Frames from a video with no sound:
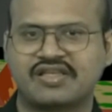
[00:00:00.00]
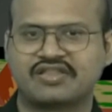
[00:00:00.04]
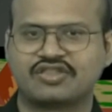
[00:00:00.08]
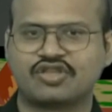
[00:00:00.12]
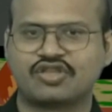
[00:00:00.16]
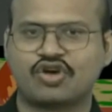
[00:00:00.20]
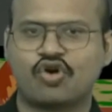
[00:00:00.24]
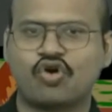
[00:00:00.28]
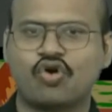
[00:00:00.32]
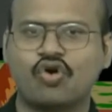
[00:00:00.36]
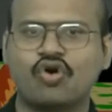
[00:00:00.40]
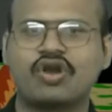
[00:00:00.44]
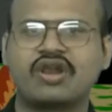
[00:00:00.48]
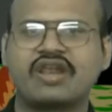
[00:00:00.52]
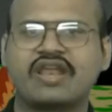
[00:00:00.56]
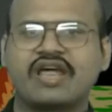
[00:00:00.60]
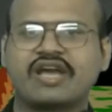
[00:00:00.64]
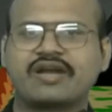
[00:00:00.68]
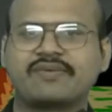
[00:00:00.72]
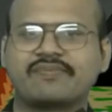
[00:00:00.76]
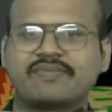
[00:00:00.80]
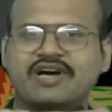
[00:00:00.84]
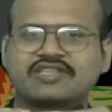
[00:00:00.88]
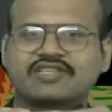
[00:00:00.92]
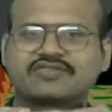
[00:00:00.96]
whole
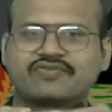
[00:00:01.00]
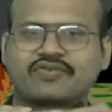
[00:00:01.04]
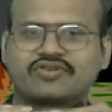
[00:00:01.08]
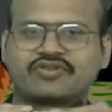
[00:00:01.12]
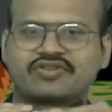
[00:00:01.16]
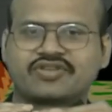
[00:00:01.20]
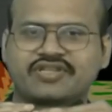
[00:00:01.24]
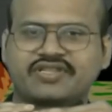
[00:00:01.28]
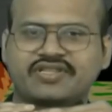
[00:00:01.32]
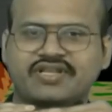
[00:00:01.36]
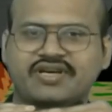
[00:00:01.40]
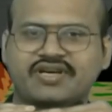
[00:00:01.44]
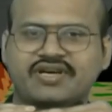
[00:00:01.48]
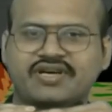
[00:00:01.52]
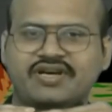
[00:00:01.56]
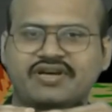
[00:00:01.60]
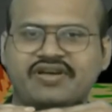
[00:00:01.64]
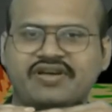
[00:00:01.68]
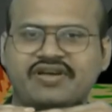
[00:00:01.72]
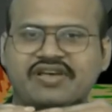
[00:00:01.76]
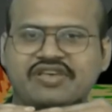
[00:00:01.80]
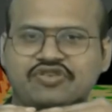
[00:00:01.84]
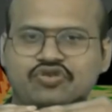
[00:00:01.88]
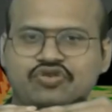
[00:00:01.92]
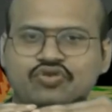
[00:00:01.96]
landmass was under
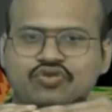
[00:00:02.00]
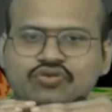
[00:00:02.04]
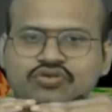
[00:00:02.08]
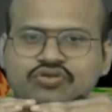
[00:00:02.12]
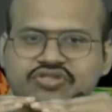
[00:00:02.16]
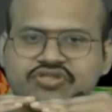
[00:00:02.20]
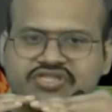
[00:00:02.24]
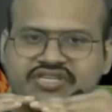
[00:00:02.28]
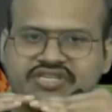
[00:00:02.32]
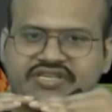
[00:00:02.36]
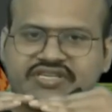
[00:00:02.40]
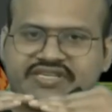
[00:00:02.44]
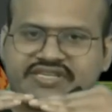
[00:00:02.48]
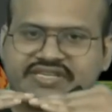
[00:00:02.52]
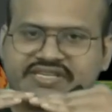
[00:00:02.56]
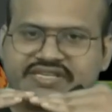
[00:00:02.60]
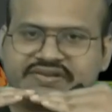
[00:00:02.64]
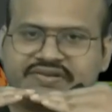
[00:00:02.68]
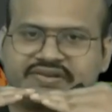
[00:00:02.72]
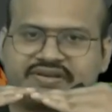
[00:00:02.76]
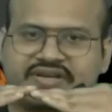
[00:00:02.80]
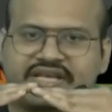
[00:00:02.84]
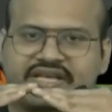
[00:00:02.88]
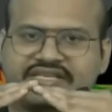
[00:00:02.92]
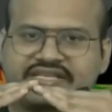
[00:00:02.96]
huge
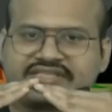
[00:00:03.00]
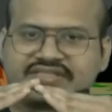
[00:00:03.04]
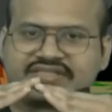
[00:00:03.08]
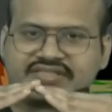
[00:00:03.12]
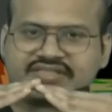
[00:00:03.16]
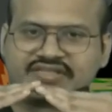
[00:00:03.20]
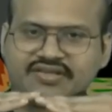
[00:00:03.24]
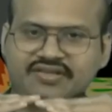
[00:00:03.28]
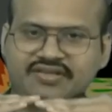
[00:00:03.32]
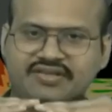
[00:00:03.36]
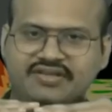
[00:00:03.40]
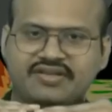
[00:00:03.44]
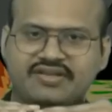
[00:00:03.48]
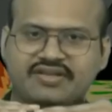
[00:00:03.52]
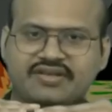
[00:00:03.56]
tension,